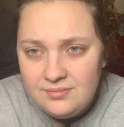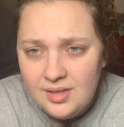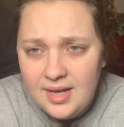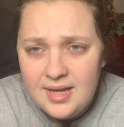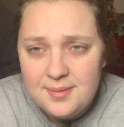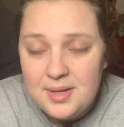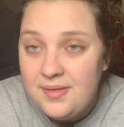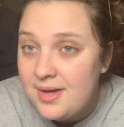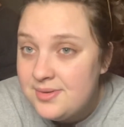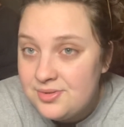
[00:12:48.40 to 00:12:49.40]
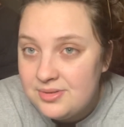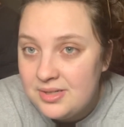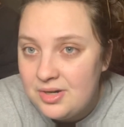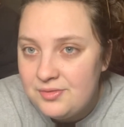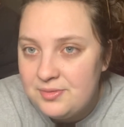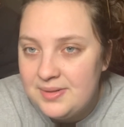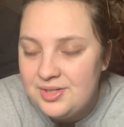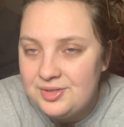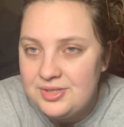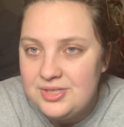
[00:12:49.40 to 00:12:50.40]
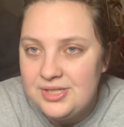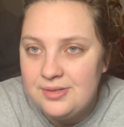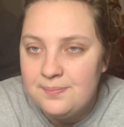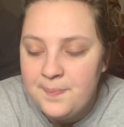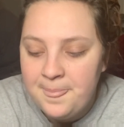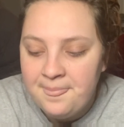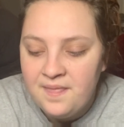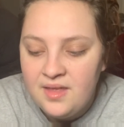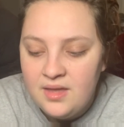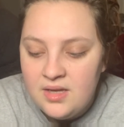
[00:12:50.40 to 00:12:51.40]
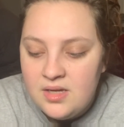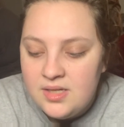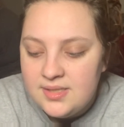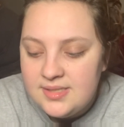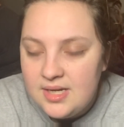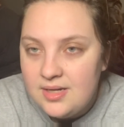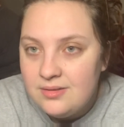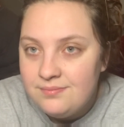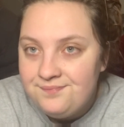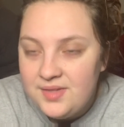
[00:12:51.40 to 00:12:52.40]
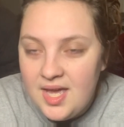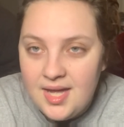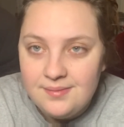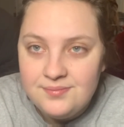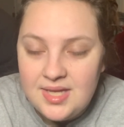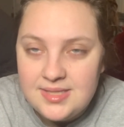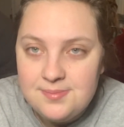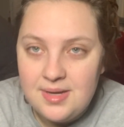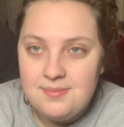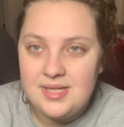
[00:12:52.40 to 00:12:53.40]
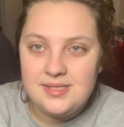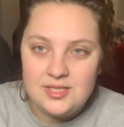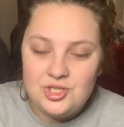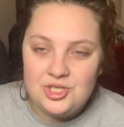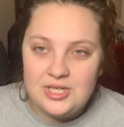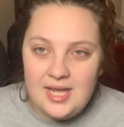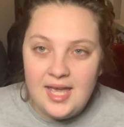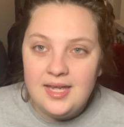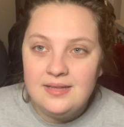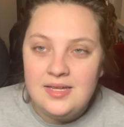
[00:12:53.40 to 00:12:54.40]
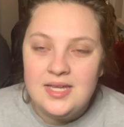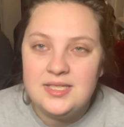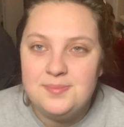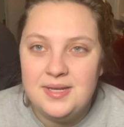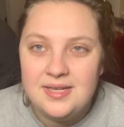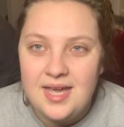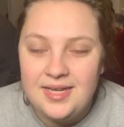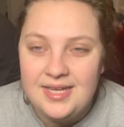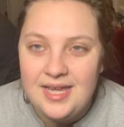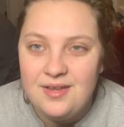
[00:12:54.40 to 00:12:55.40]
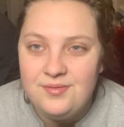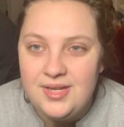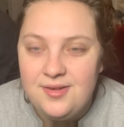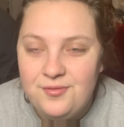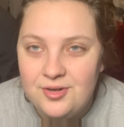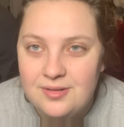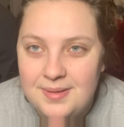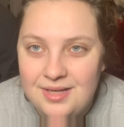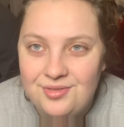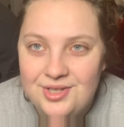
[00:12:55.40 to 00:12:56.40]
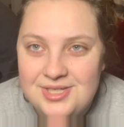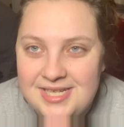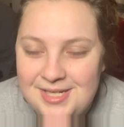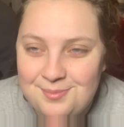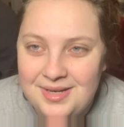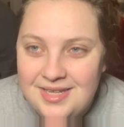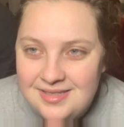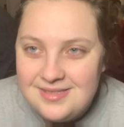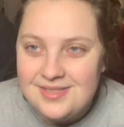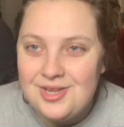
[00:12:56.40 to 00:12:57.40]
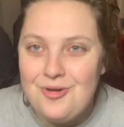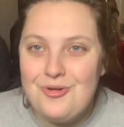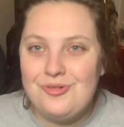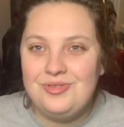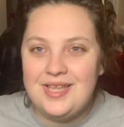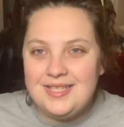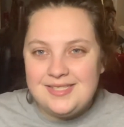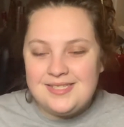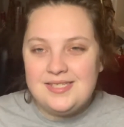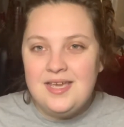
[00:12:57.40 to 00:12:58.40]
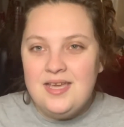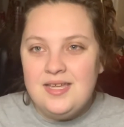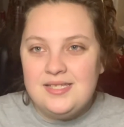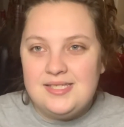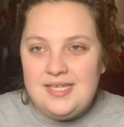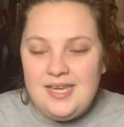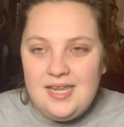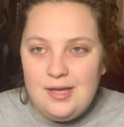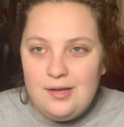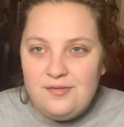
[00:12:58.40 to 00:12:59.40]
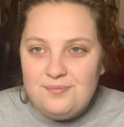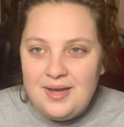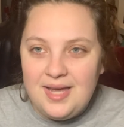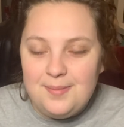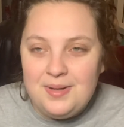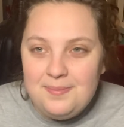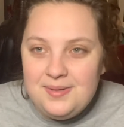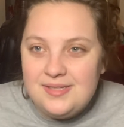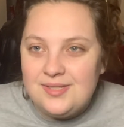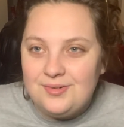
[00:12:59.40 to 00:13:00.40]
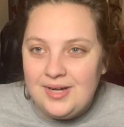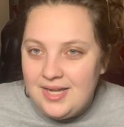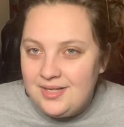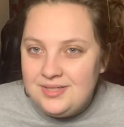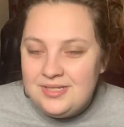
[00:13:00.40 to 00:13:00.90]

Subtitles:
And that was really hard for me to learn too. So yeah, that's my message today. It's been kind of heavy for about 13 minutes, so let's see if my puppy is around